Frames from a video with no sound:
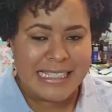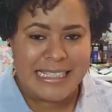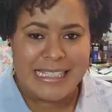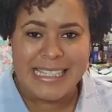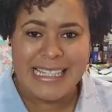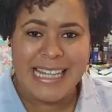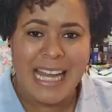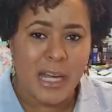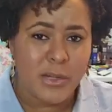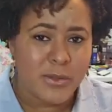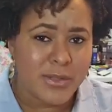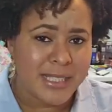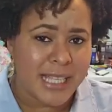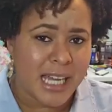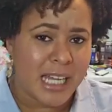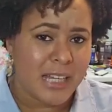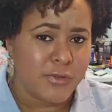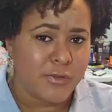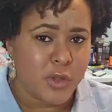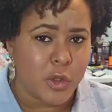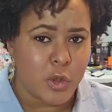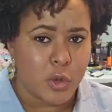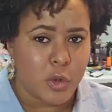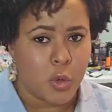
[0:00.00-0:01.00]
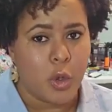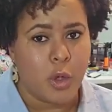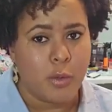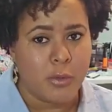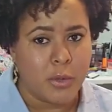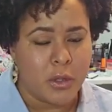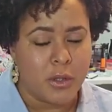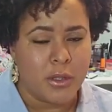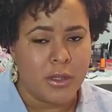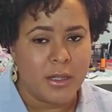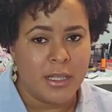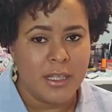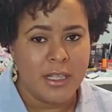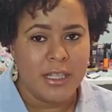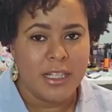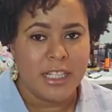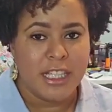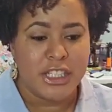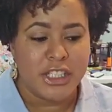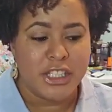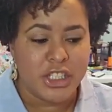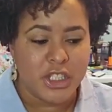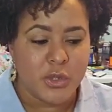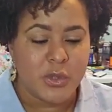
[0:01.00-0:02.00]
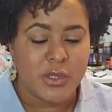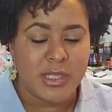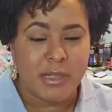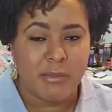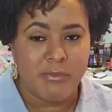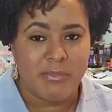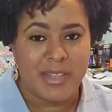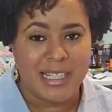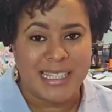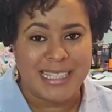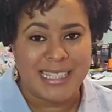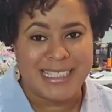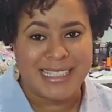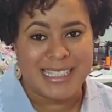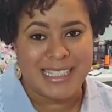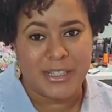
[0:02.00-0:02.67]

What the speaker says: Get outside of your normal and do something